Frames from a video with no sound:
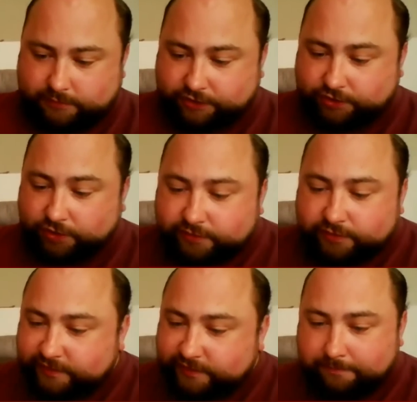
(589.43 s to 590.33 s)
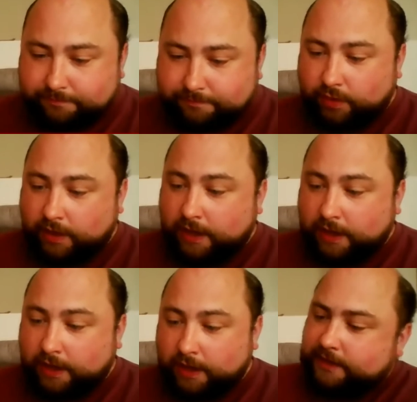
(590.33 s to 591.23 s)
It's just a sample.
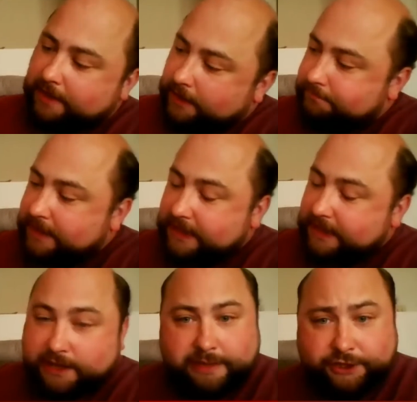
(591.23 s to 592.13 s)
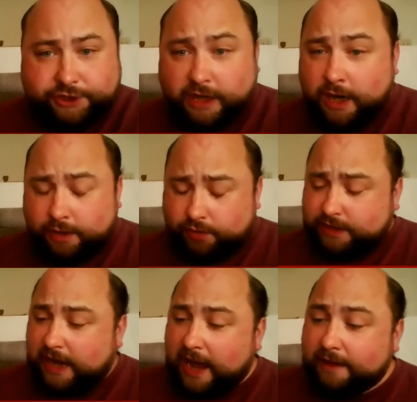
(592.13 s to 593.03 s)
Many combinations.
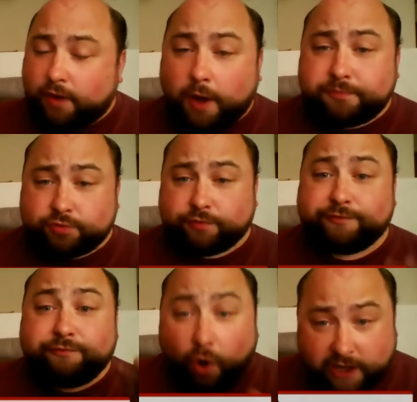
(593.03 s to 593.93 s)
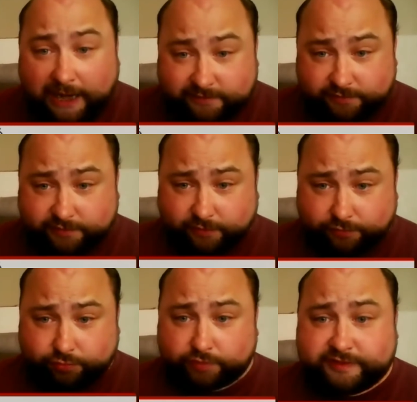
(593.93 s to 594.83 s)
You can have up to 4 classes
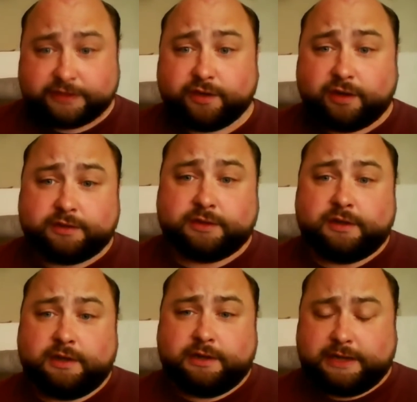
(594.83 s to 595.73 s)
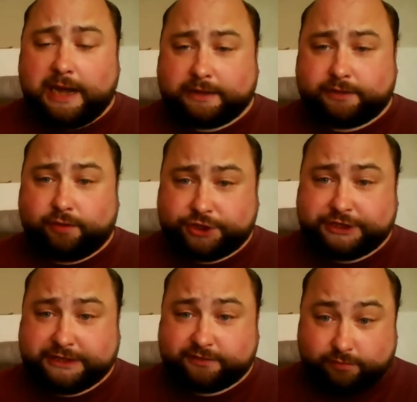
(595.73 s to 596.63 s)
onto a single character
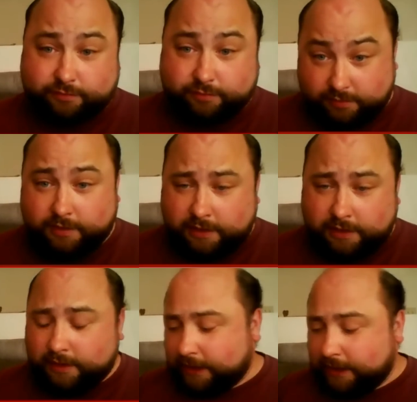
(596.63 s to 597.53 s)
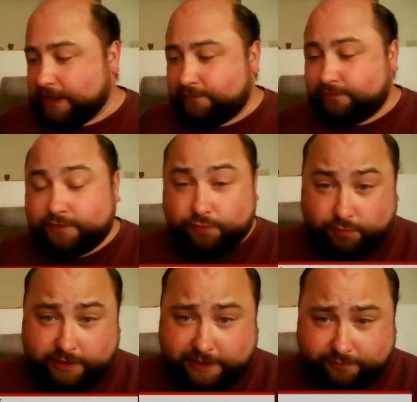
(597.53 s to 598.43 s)
sheet, so that should give
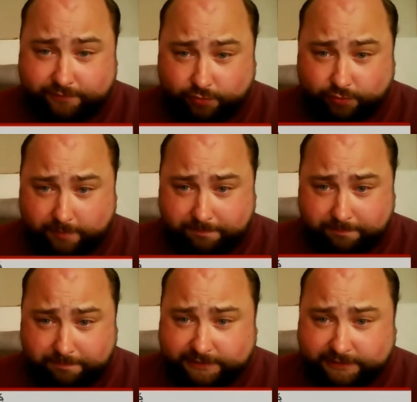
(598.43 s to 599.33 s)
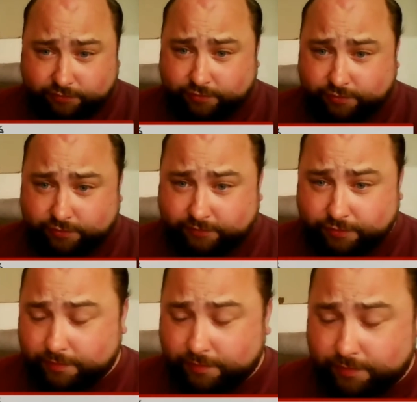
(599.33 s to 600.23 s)
you plenty to do
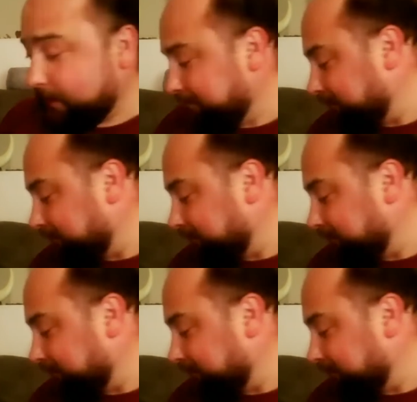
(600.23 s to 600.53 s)
with.